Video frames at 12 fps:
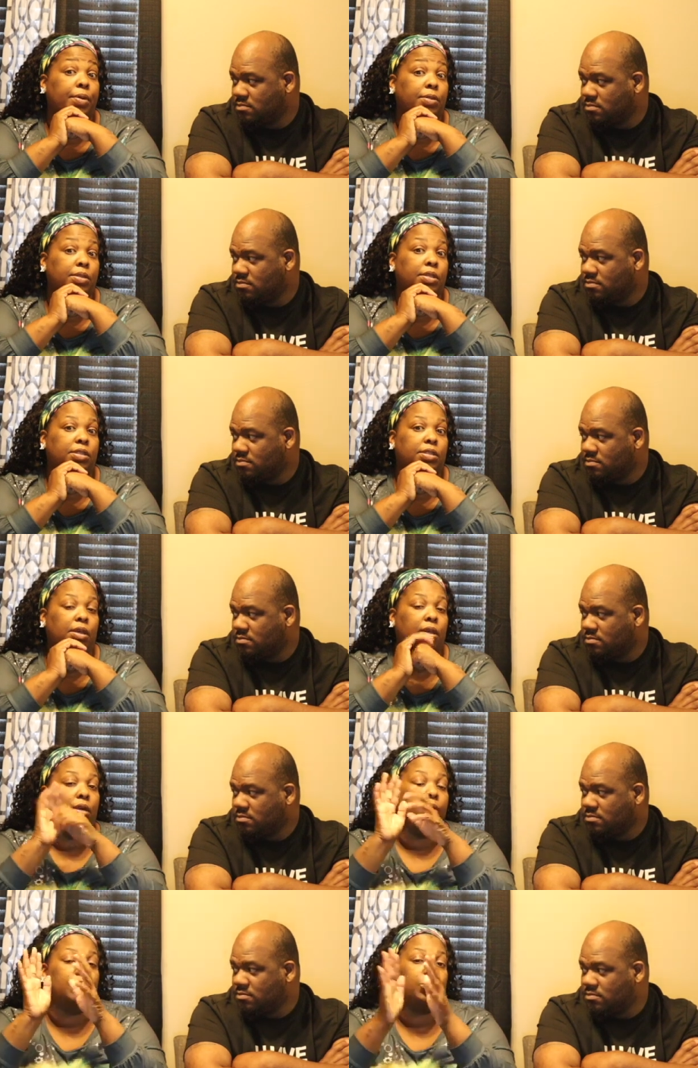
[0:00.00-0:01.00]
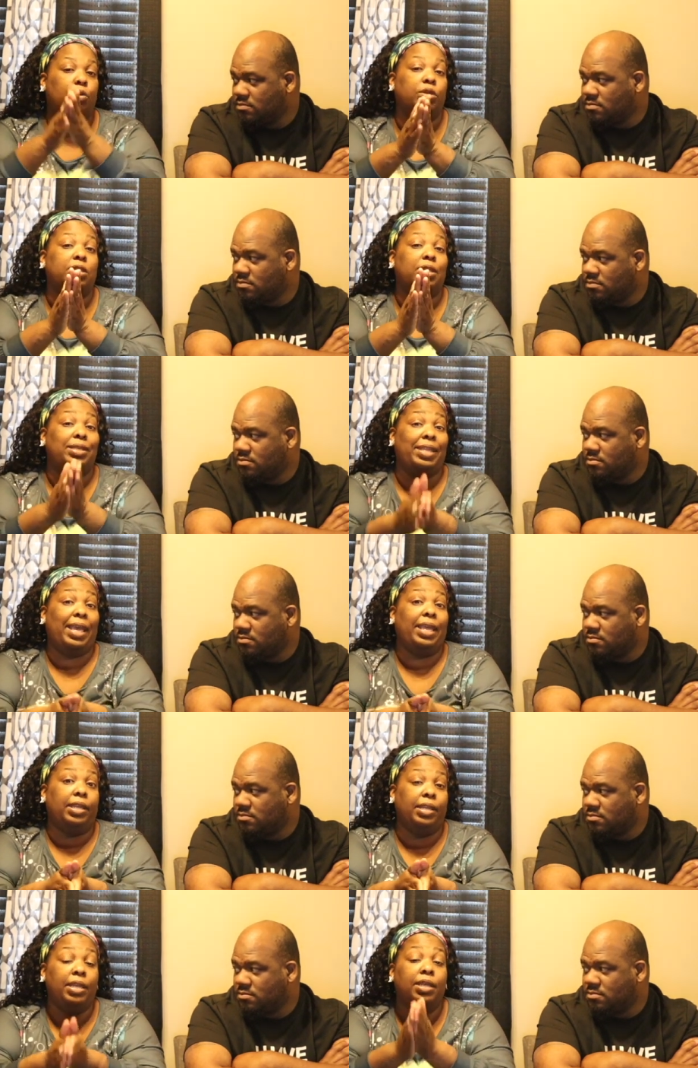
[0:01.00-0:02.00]
Speaker 1: posting um, shorts
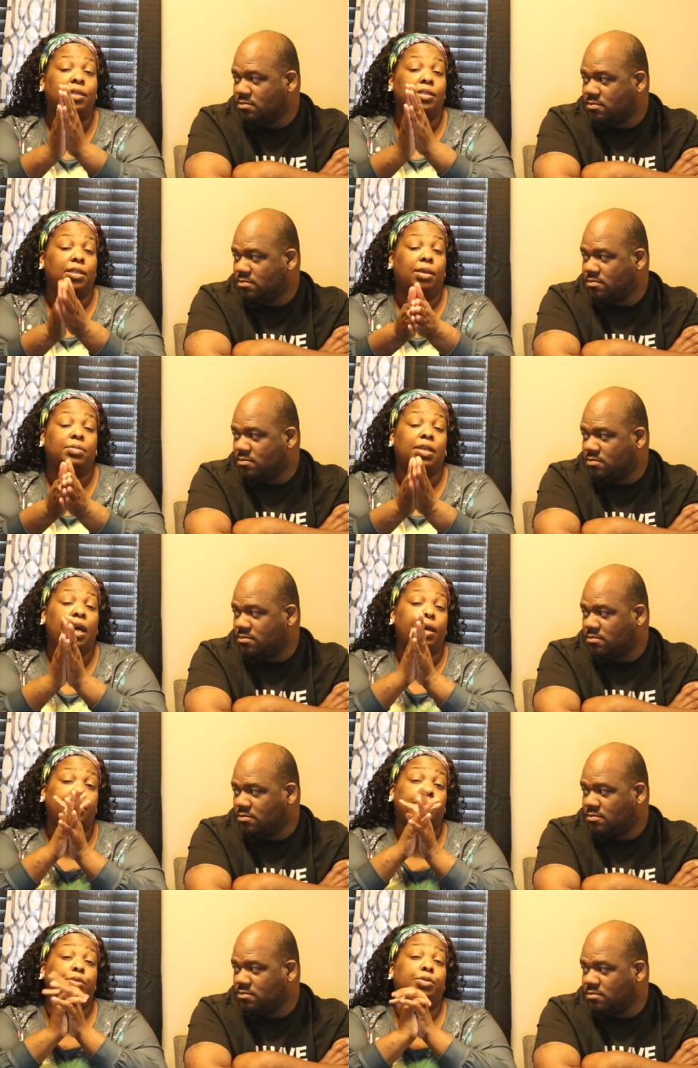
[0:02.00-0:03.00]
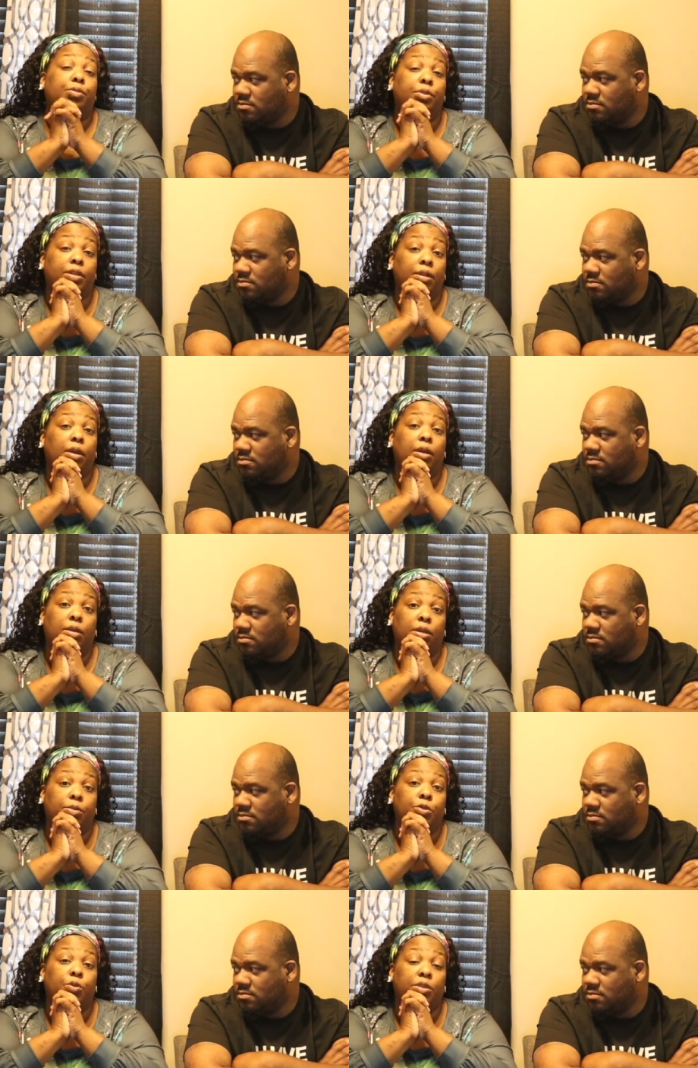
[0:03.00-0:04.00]
daily. Sometimes two to three
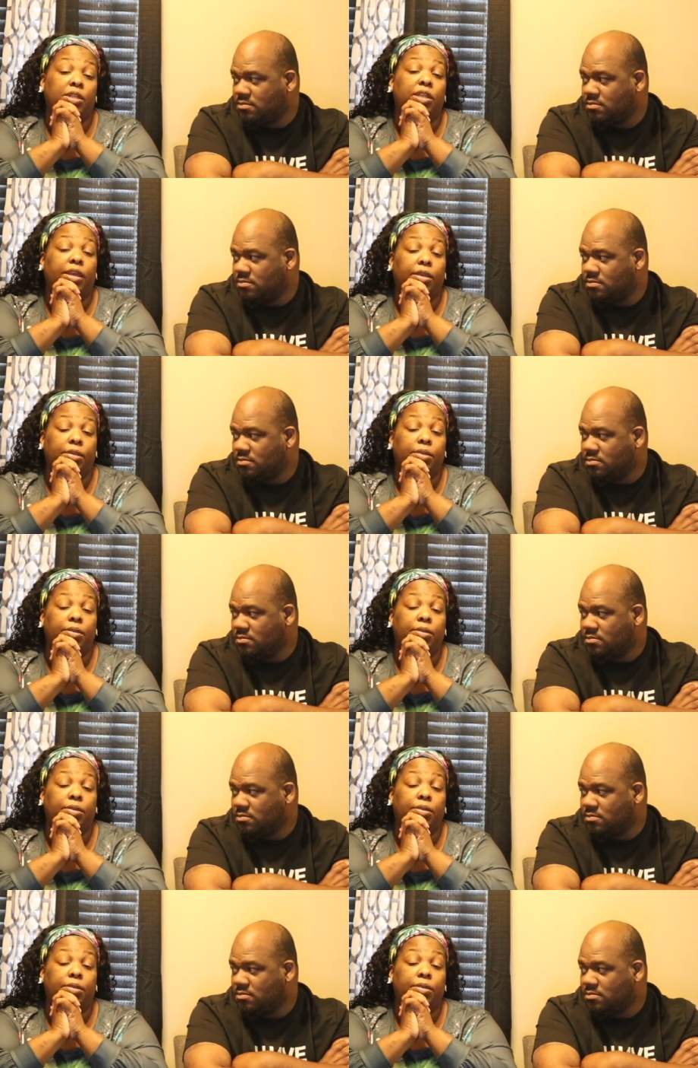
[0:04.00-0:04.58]
um, shorts a day.